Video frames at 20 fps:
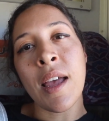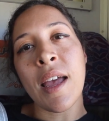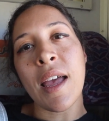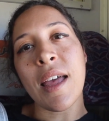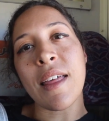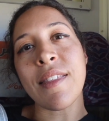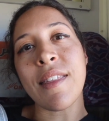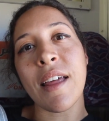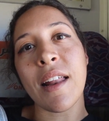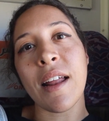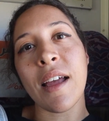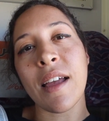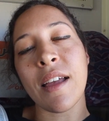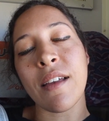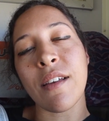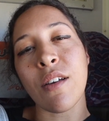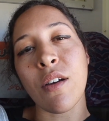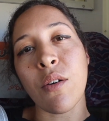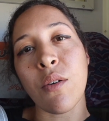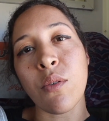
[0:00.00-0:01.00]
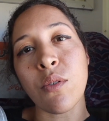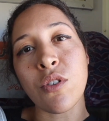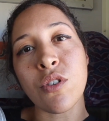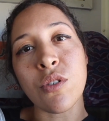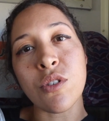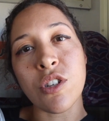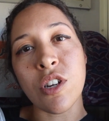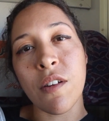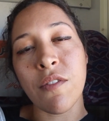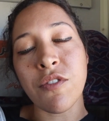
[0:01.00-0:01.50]
And then I go to
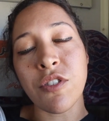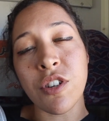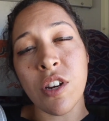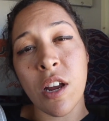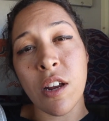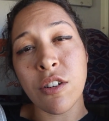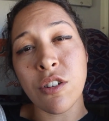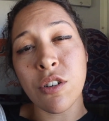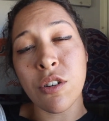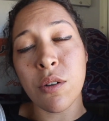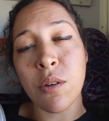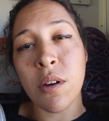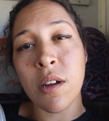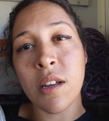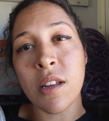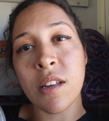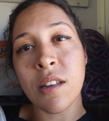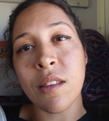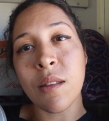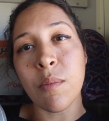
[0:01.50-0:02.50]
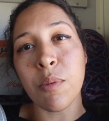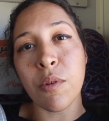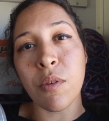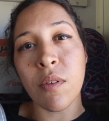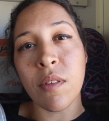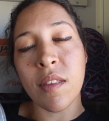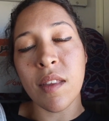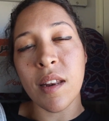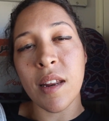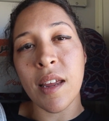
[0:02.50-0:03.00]
Chefchaouen, the
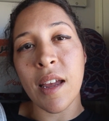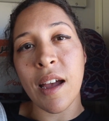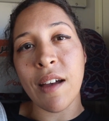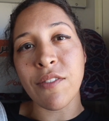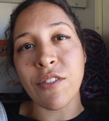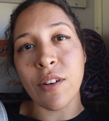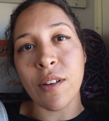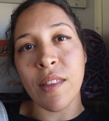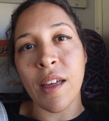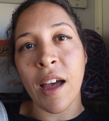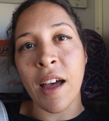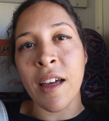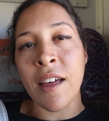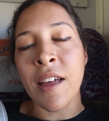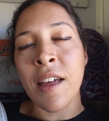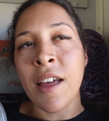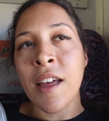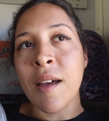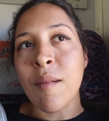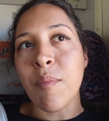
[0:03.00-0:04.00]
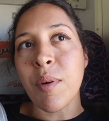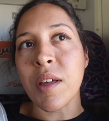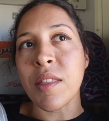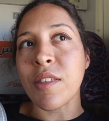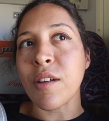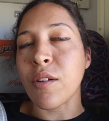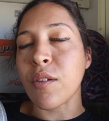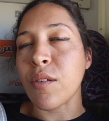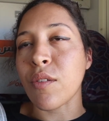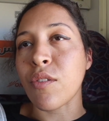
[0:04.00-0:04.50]
Blue City, after that. But
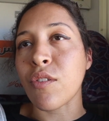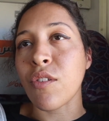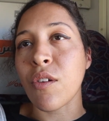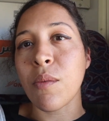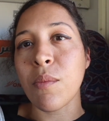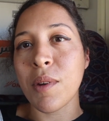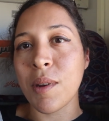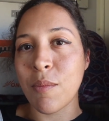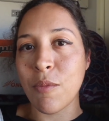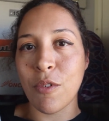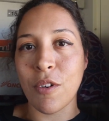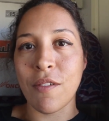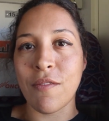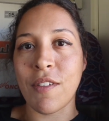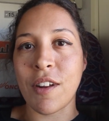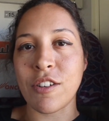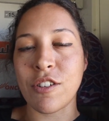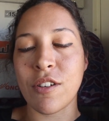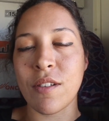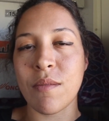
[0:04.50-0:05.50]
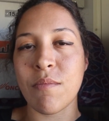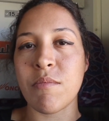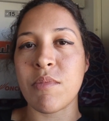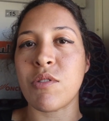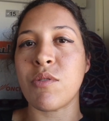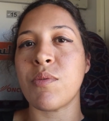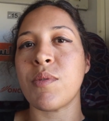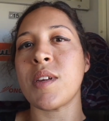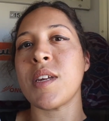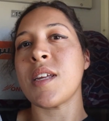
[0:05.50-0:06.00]
there's so many more adventures in
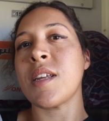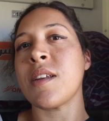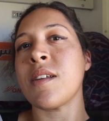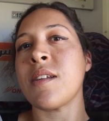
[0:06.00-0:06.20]
between.